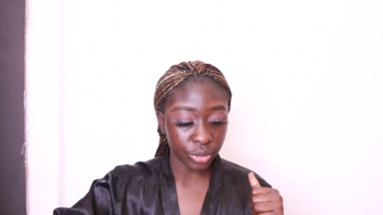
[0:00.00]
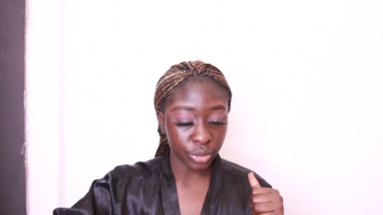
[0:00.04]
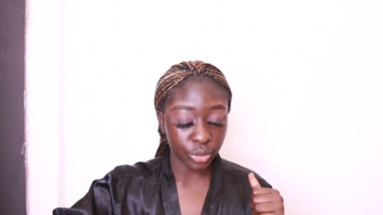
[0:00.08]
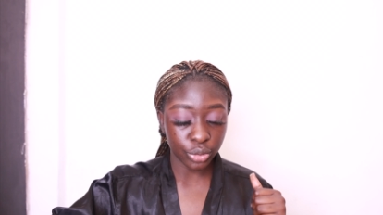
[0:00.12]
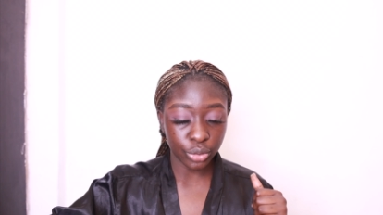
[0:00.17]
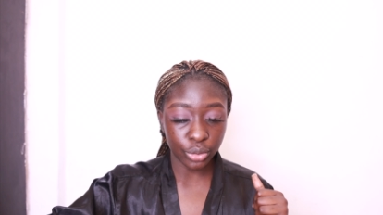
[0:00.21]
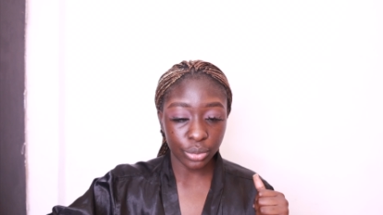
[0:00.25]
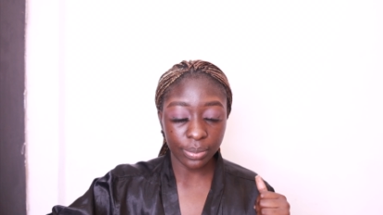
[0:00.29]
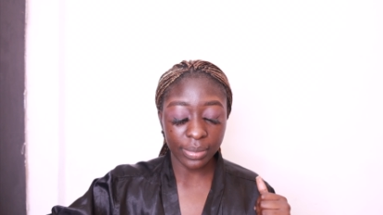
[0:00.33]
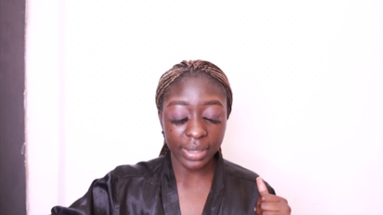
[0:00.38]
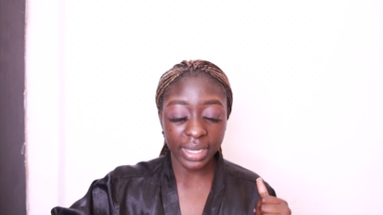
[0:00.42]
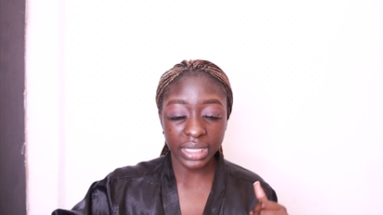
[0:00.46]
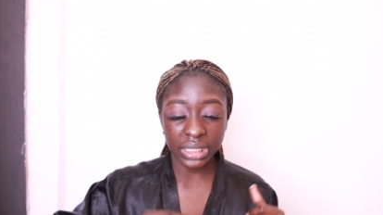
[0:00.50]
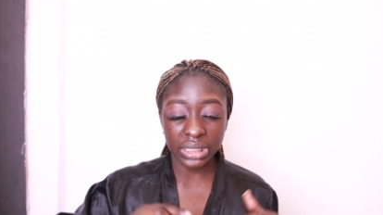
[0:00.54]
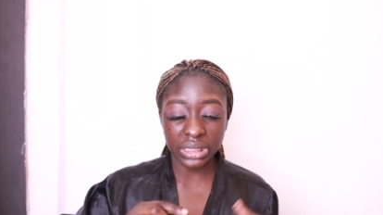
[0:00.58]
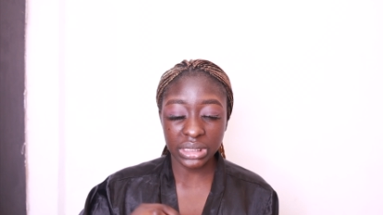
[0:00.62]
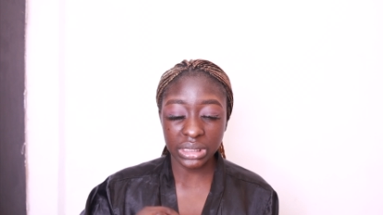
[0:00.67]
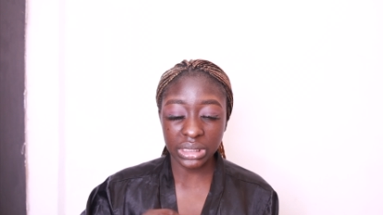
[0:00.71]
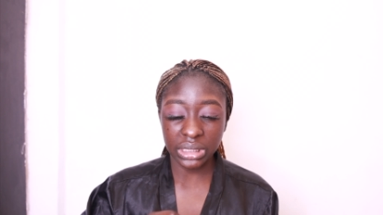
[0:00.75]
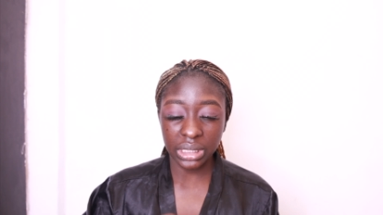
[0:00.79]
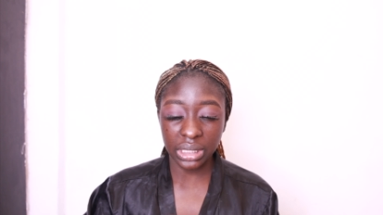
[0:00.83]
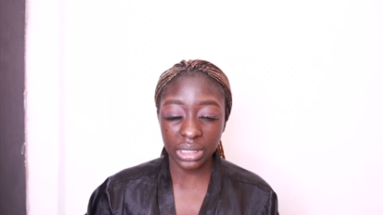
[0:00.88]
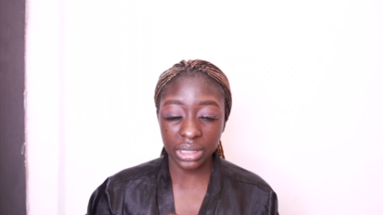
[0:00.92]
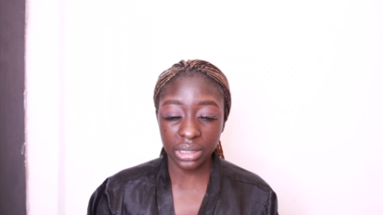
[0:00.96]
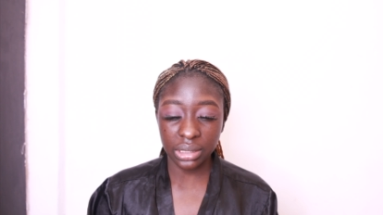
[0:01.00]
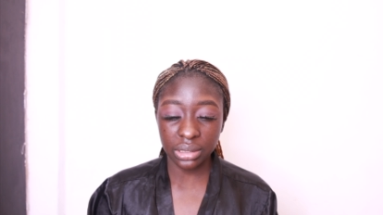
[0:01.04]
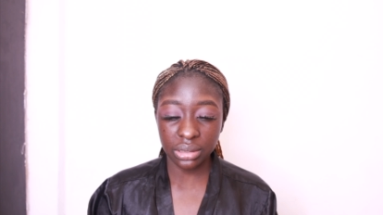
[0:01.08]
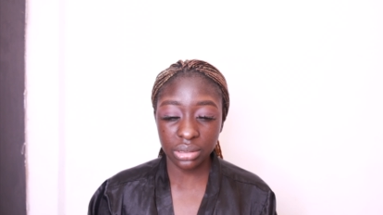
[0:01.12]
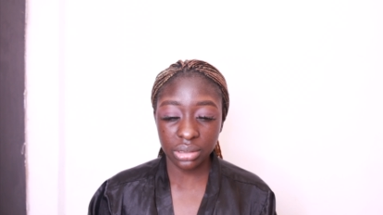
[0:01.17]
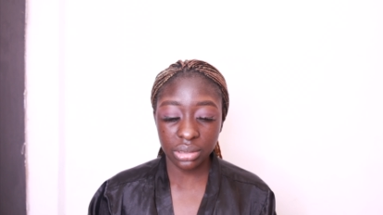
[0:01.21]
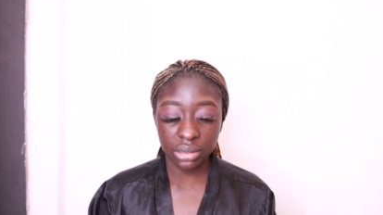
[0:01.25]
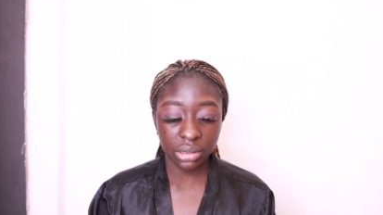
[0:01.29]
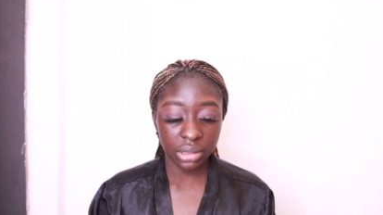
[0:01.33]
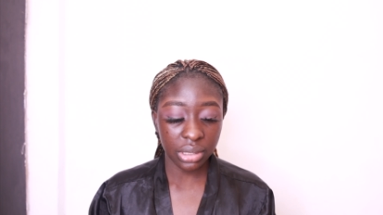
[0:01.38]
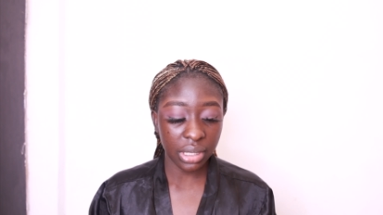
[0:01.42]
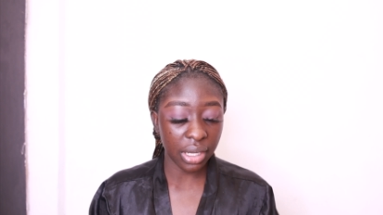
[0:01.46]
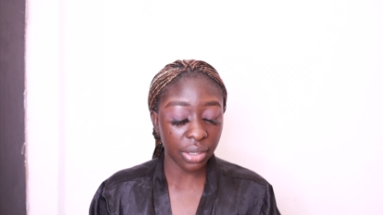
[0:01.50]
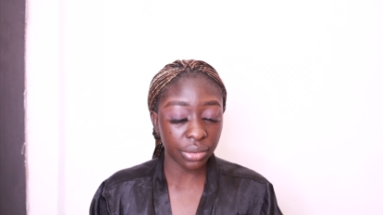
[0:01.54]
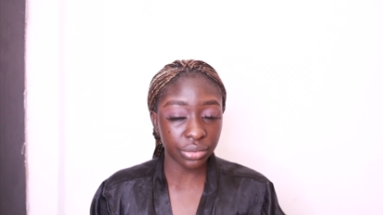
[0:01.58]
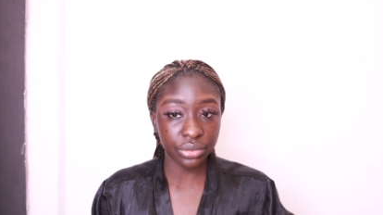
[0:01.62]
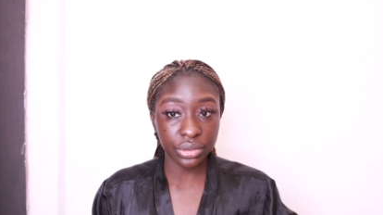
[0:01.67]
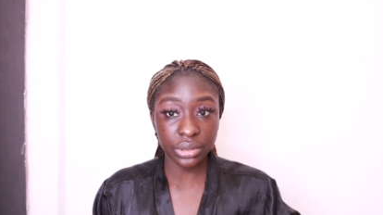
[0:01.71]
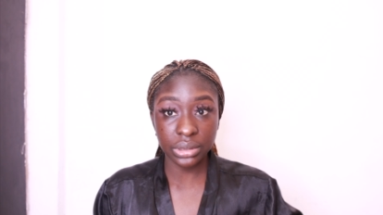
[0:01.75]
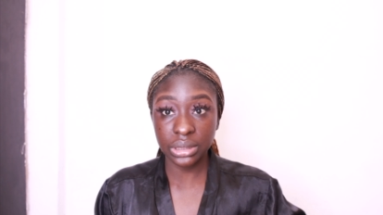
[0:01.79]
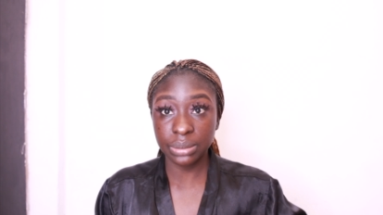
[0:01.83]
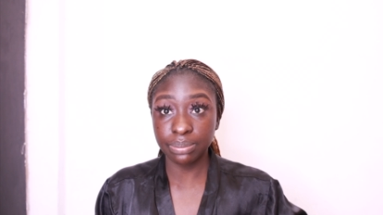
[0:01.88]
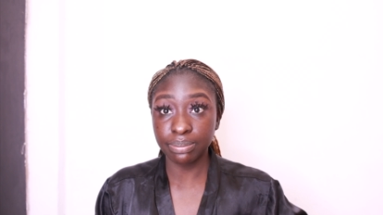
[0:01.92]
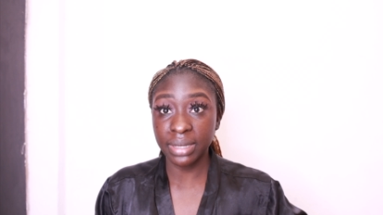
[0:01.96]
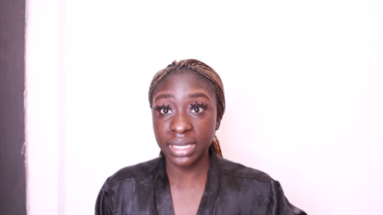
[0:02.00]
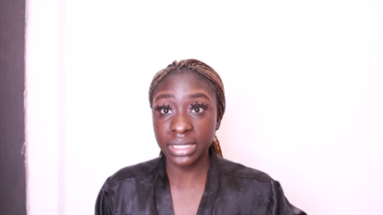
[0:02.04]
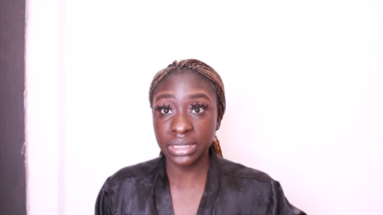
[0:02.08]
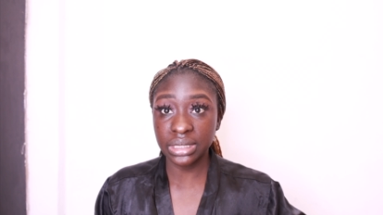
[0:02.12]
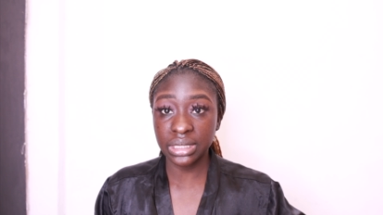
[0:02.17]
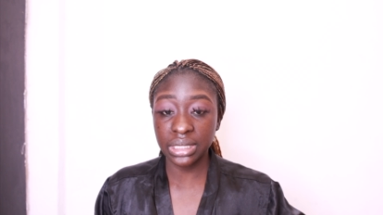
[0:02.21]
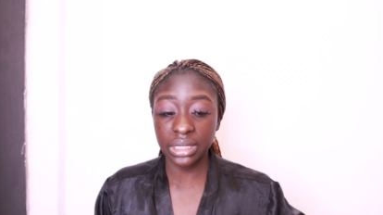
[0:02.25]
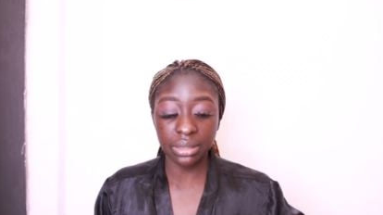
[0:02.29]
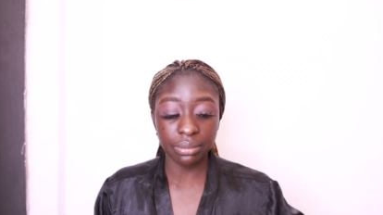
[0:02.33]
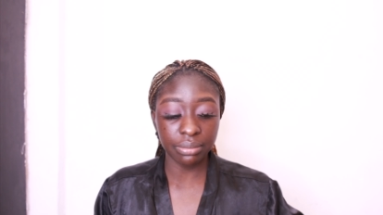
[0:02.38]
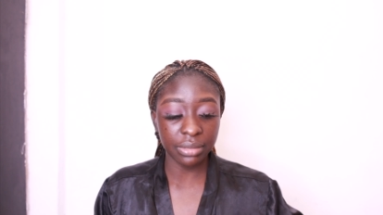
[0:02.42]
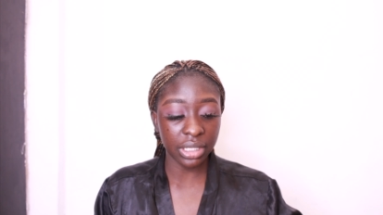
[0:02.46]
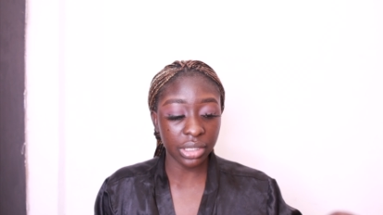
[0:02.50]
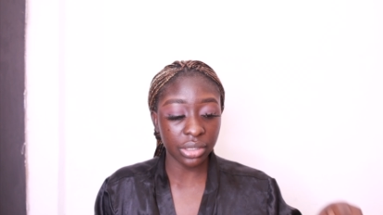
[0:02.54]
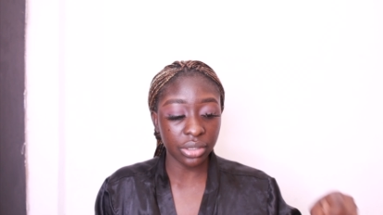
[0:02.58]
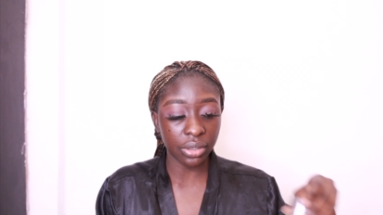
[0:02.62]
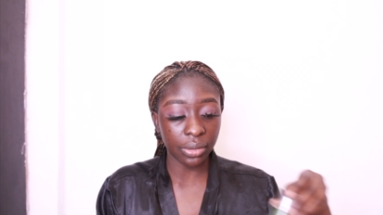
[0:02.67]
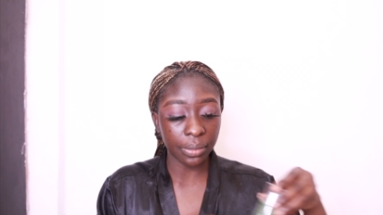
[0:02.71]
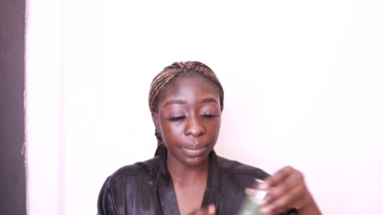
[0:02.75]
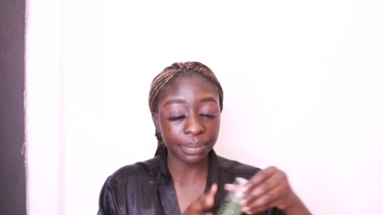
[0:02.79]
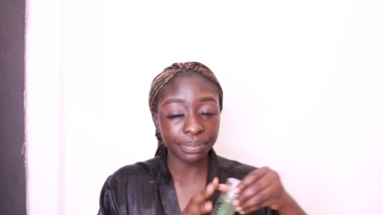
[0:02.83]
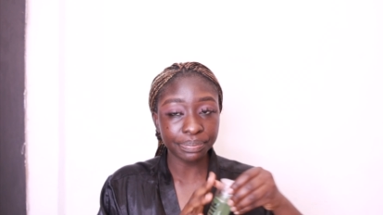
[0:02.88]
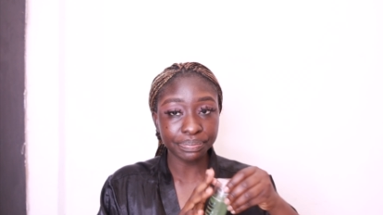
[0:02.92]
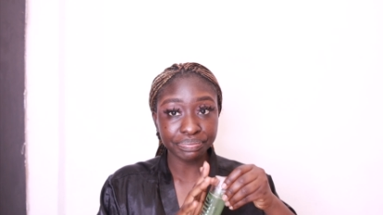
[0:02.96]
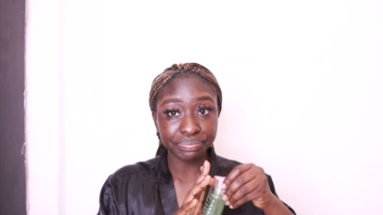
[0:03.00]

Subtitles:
to my skin. I'll do my skin makeup.